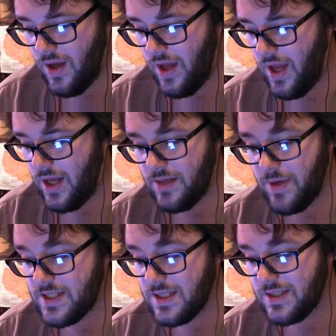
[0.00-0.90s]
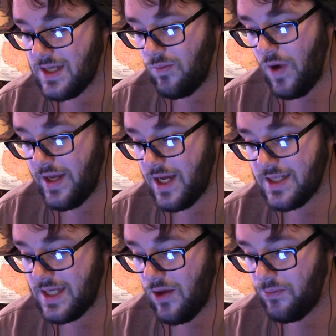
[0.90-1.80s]
And he basically said, White
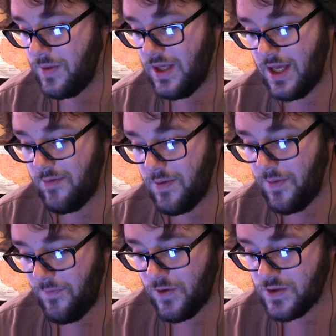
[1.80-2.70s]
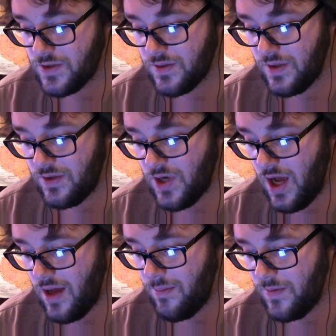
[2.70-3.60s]
guys helped me, gave me my first
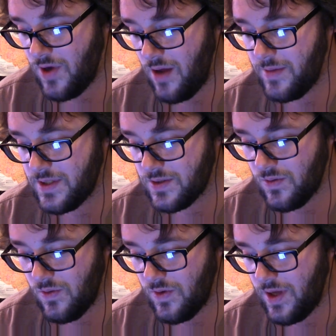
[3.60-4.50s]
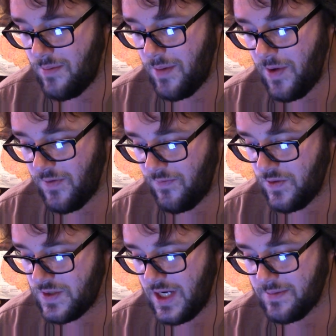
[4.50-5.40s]
job, taught me in school, gave my mother
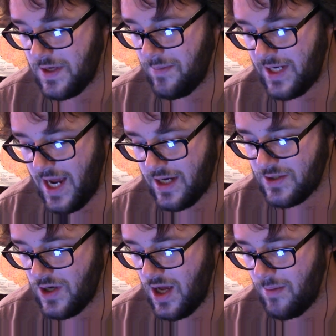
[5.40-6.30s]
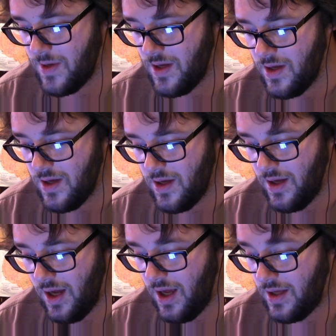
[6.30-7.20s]
food stamps, gave my dad a job,
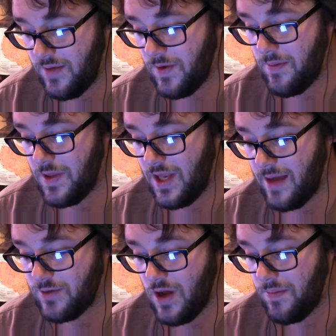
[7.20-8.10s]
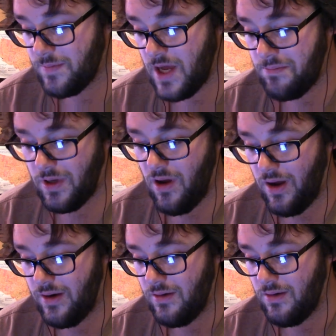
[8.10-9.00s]
uh, even gave me the laptop I'm typing
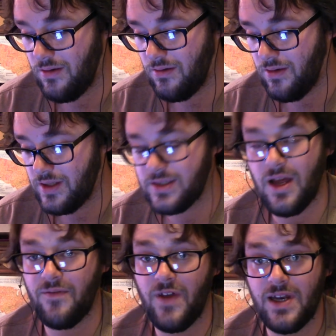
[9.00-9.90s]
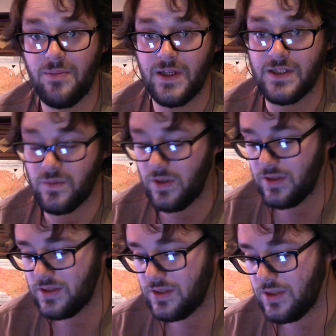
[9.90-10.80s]
on. He's not offended by these
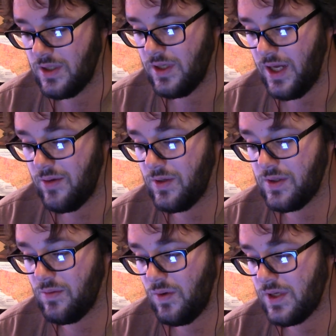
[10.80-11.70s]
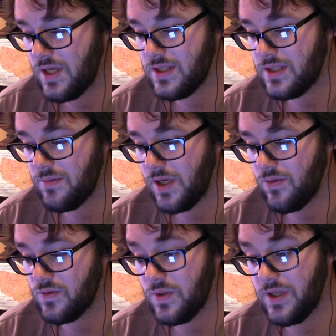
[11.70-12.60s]
words. And it doesn't seem like he
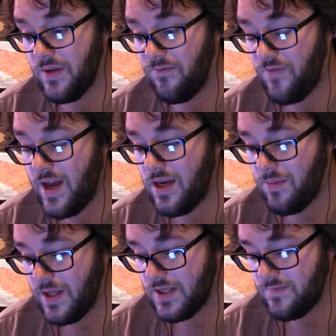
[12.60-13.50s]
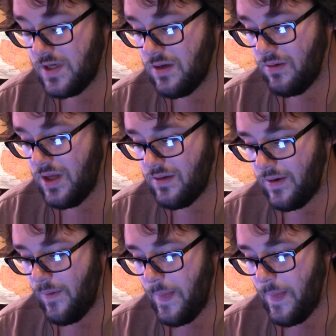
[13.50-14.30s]
was really offended by this video either.